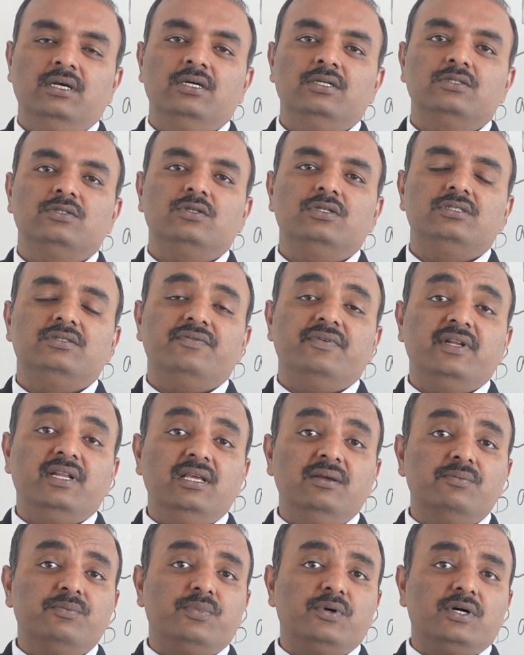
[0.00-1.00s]
So it's very
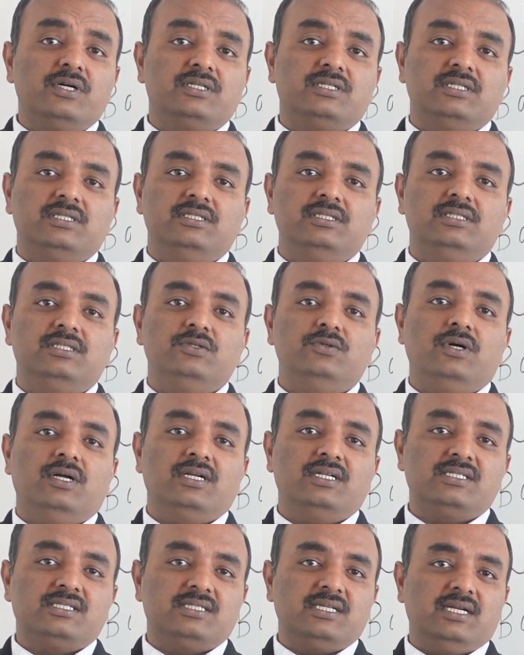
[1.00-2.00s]
important you
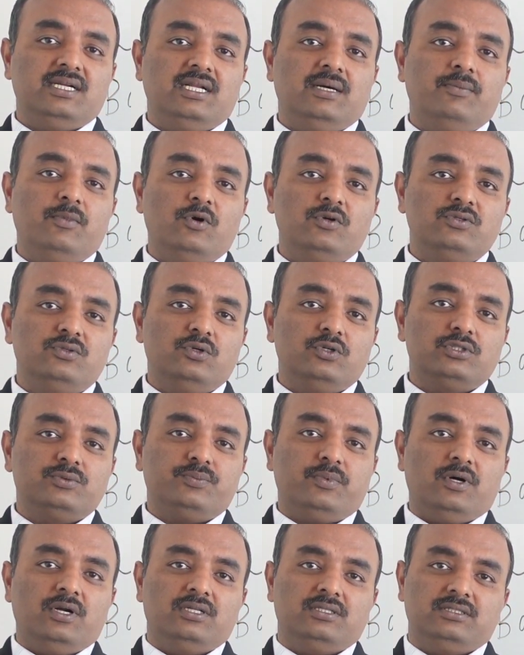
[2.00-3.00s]
understand about those
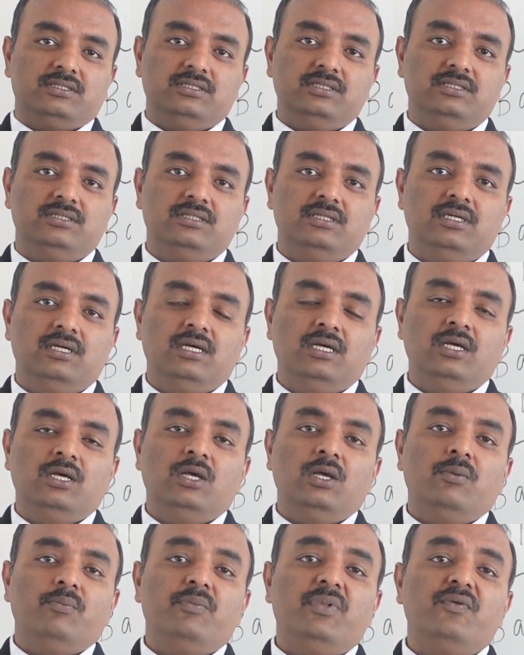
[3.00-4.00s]
policies
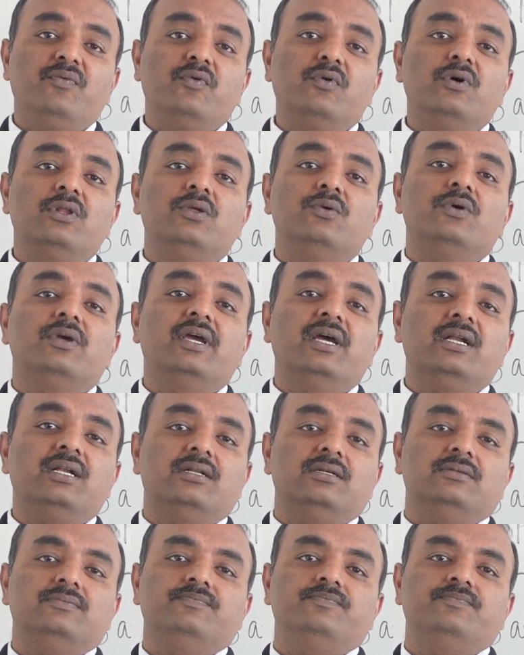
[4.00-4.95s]
before you get